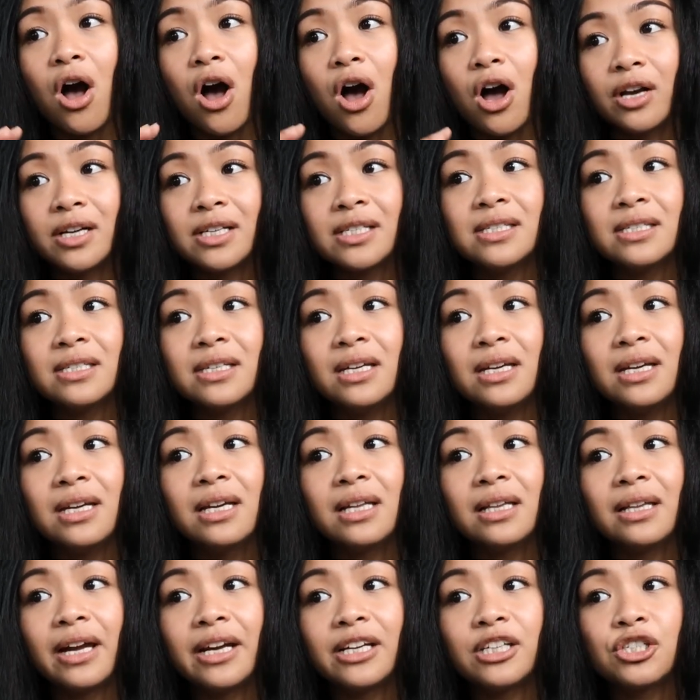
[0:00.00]
Honestly,
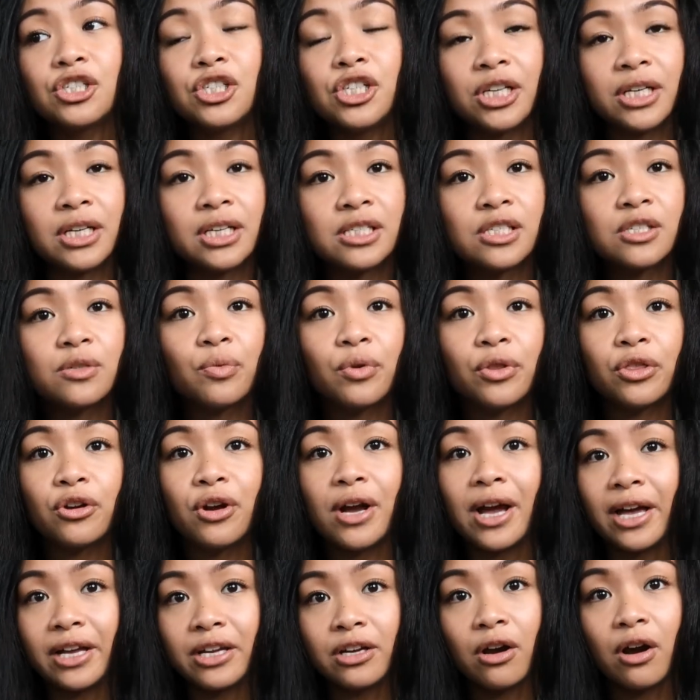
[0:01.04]
like chickens with
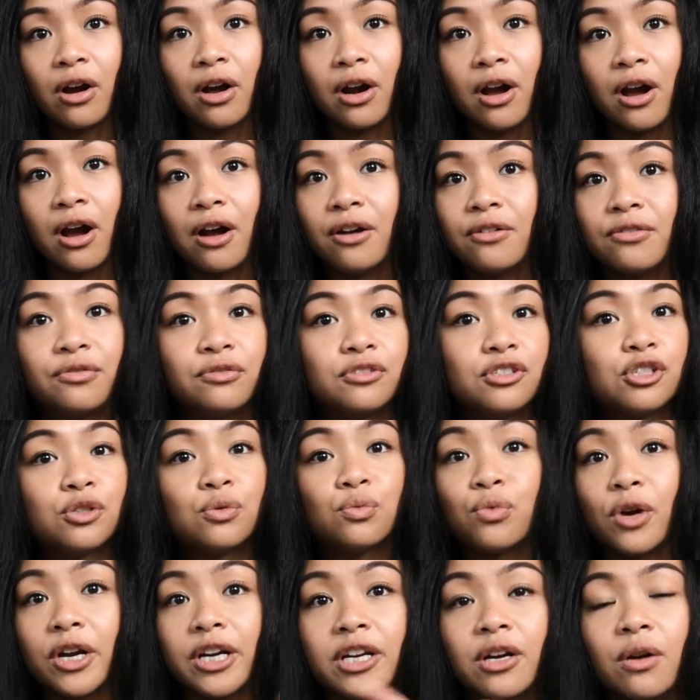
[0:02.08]
their head cut off, just
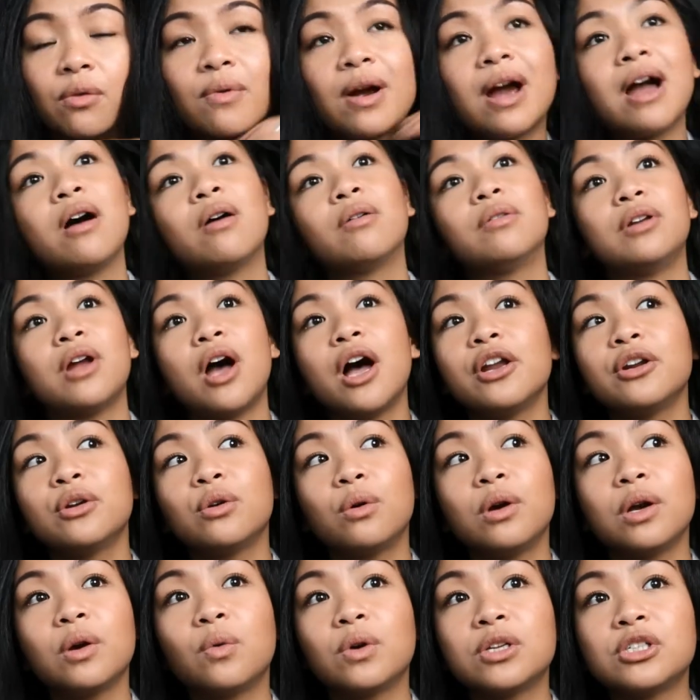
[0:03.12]
running around, not
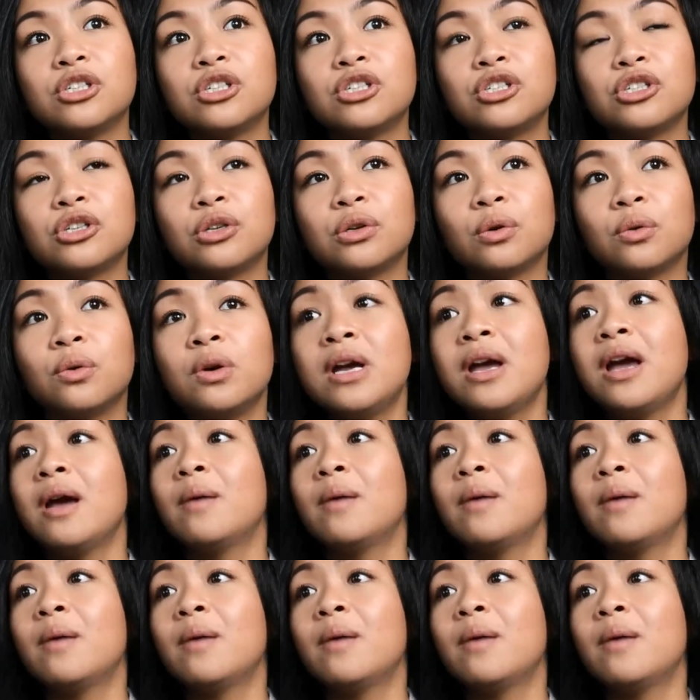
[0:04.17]
knowing what to do.